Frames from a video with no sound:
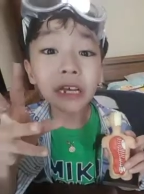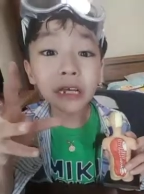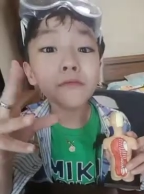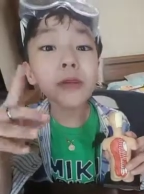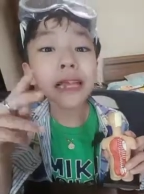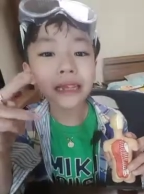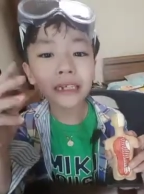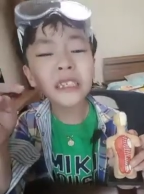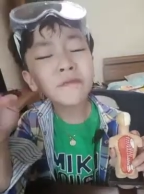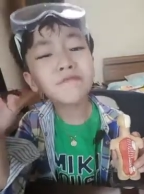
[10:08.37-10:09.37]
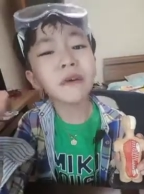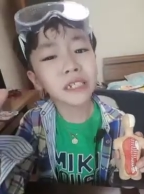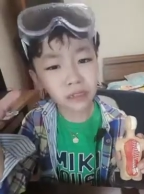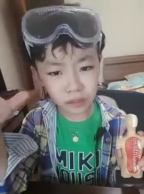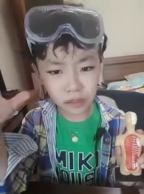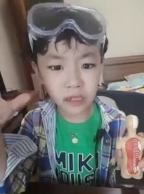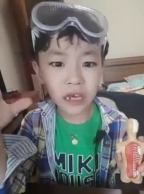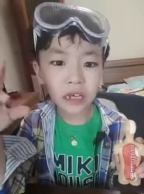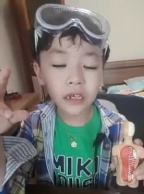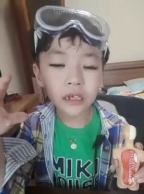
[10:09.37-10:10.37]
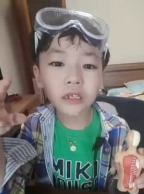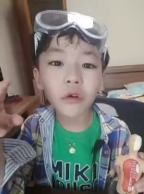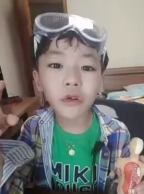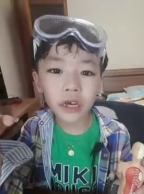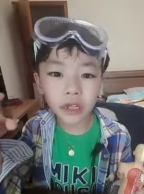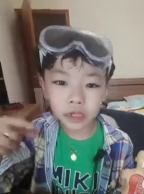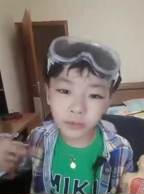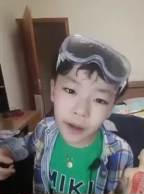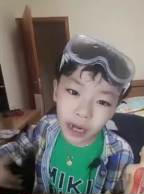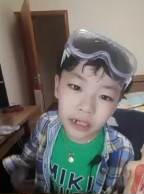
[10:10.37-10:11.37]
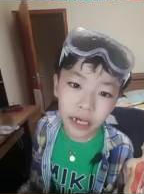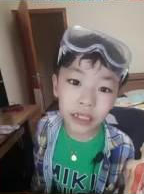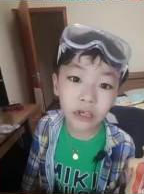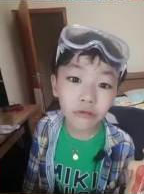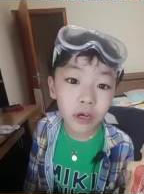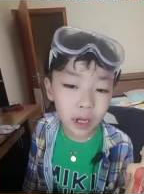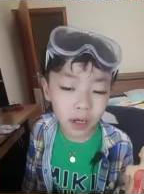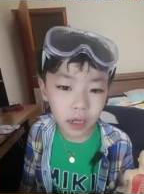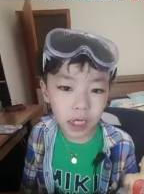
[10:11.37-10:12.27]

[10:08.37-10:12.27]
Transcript: in millions of muscles, so it is back at the rib.